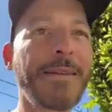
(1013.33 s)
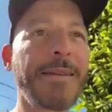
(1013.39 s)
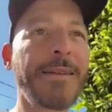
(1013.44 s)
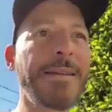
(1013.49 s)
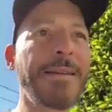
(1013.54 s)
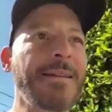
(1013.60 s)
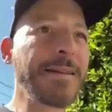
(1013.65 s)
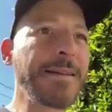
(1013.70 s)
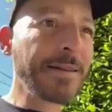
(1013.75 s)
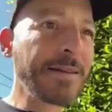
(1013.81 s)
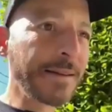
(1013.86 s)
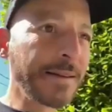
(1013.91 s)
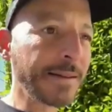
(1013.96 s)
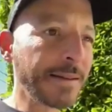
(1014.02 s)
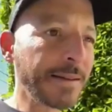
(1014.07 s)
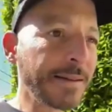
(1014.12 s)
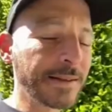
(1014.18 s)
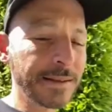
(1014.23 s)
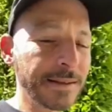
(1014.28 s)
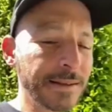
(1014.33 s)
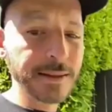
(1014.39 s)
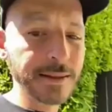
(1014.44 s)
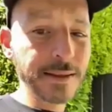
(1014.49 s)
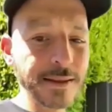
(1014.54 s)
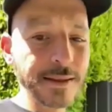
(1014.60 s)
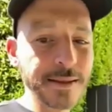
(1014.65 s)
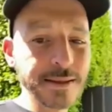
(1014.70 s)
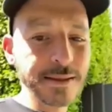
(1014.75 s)
the positives that are
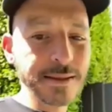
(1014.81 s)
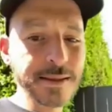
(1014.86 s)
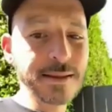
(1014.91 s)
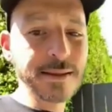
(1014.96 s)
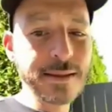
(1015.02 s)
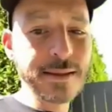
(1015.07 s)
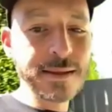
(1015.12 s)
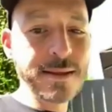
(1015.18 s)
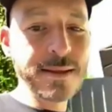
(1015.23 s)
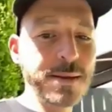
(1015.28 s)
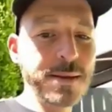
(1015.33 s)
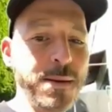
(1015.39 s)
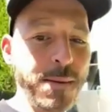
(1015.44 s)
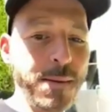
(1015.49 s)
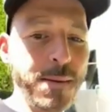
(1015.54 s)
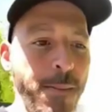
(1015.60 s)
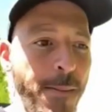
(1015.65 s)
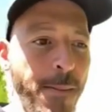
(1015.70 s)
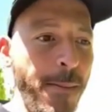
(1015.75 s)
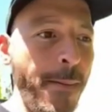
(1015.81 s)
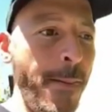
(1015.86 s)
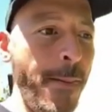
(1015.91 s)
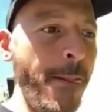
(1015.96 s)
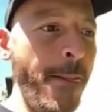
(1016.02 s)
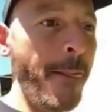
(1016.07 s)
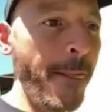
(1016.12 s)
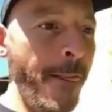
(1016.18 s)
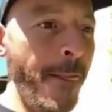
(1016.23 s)
coming out of this, right? You talked
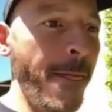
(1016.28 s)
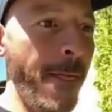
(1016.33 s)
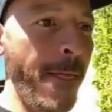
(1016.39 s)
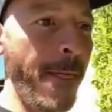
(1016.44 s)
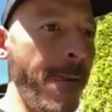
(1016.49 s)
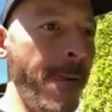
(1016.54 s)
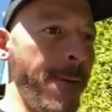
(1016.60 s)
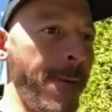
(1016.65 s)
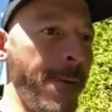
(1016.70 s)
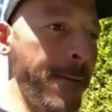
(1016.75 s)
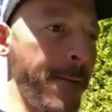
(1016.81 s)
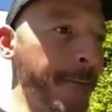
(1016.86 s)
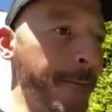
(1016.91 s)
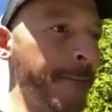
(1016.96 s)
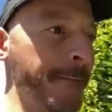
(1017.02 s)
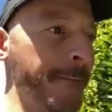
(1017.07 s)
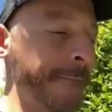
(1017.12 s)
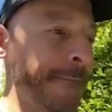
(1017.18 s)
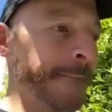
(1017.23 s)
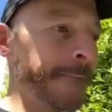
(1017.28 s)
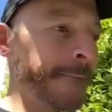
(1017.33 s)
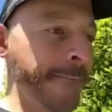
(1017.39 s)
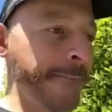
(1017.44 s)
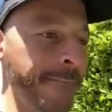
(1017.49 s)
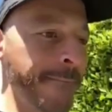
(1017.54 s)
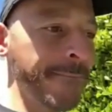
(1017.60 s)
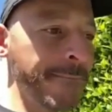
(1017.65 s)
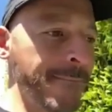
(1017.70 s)
about your family and getting time
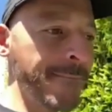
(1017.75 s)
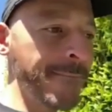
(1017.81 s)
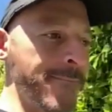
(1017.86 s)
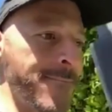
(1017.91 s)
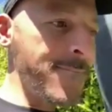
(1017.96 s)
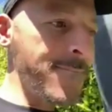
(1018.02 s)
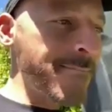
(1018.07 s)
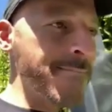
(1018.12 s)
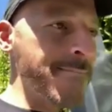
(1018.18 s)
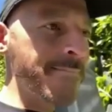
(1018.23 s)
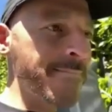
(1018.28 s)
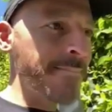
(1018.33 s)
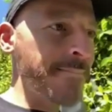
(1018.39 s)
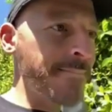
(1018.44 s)
with your kids that you'd never